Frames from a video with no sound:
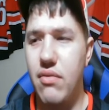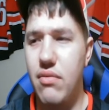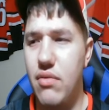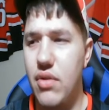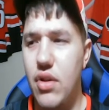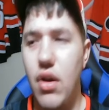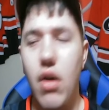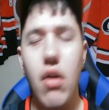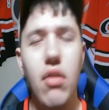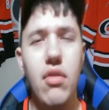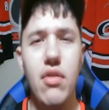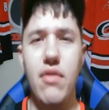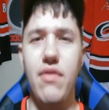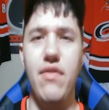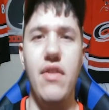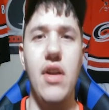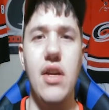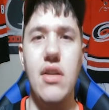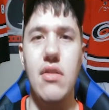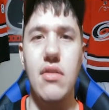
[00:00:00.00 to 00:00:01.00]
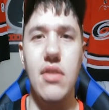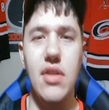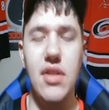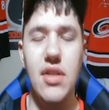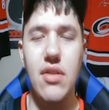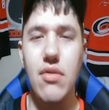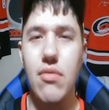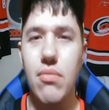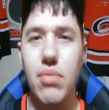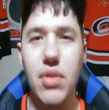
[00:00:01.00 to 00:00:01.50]
Calder
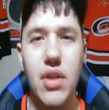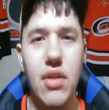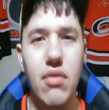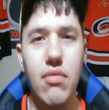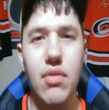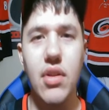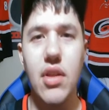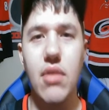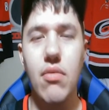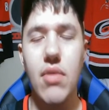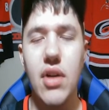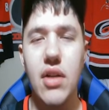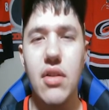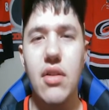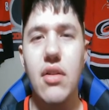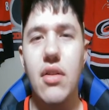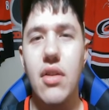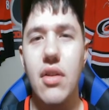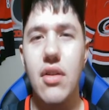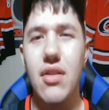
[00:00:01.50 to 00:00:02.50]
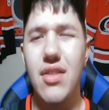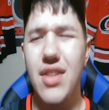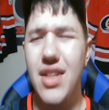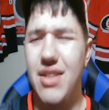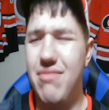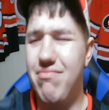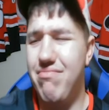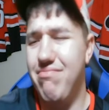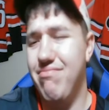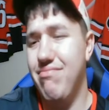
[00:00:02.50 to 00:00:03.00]
finalist who played really well all year. Like,
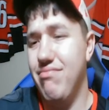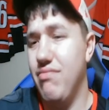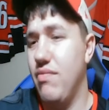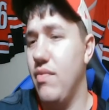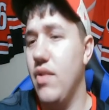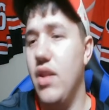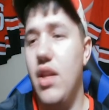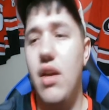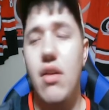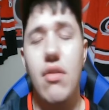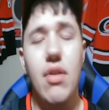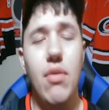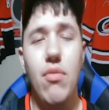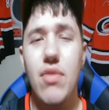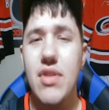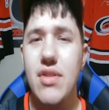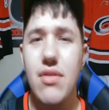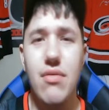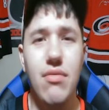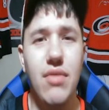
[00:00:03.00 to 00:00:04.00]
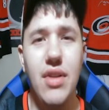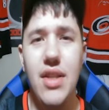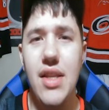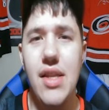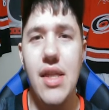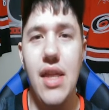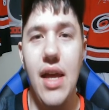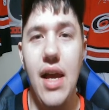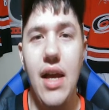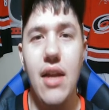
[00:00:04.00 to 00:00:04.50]
no, it wasn't really
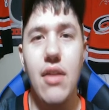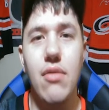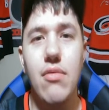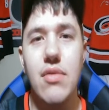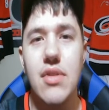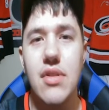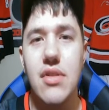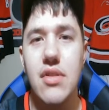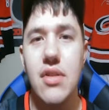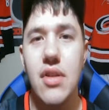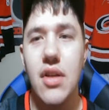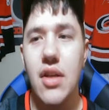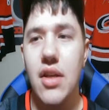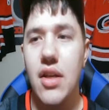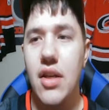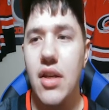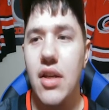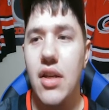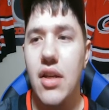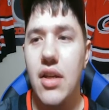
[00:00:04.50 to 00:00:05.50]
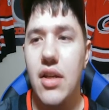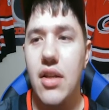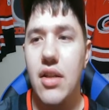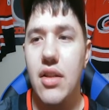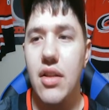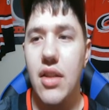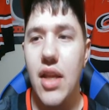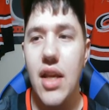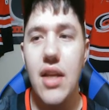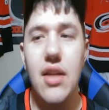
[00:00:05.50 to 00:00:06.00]
that. It was
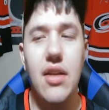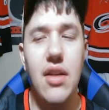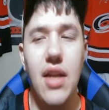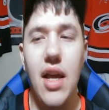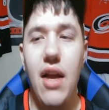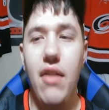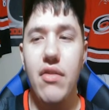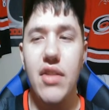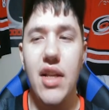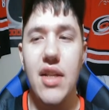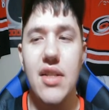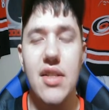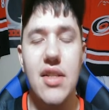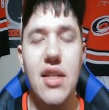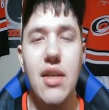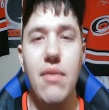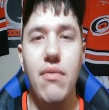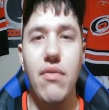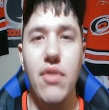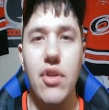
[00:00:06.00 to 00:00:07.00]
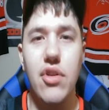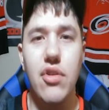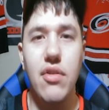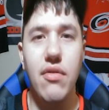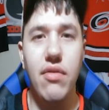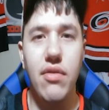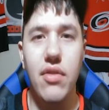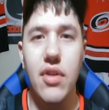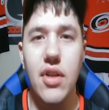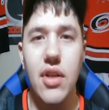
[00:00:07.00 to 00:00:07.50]
they didn't have that same vision
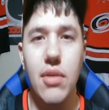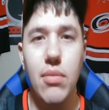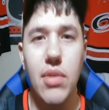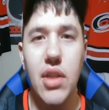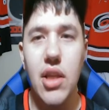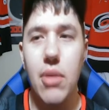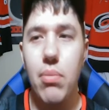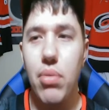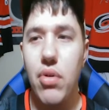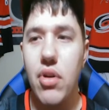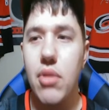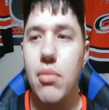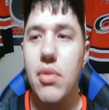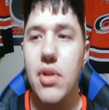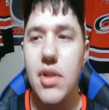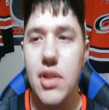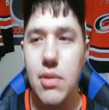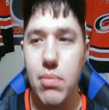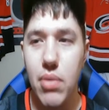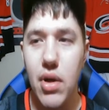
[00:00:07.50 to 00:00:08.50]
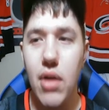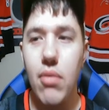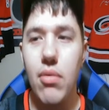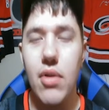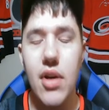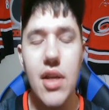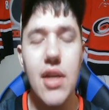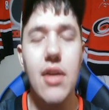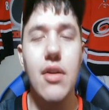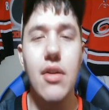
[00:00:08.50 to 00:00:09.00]
for him, and they put him in a spot
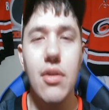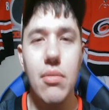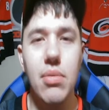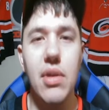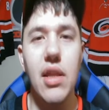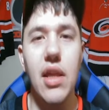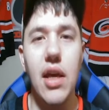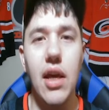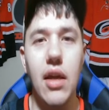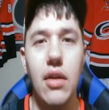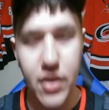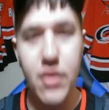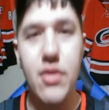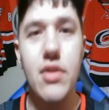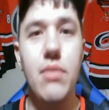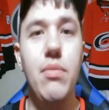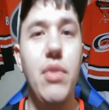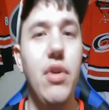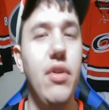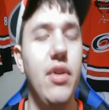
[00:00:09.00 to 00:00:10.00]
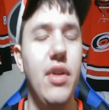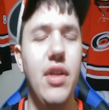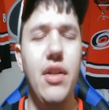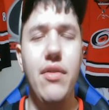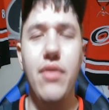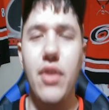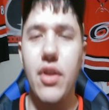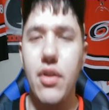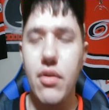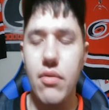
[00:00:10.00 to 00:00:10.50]
where he could be that. There's a myriad
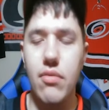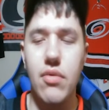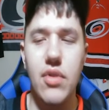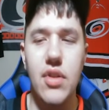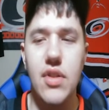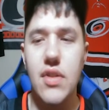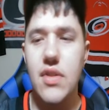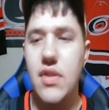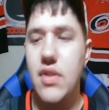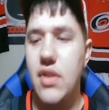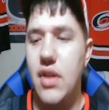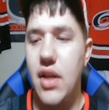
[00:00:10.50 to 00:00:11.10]
of other ones.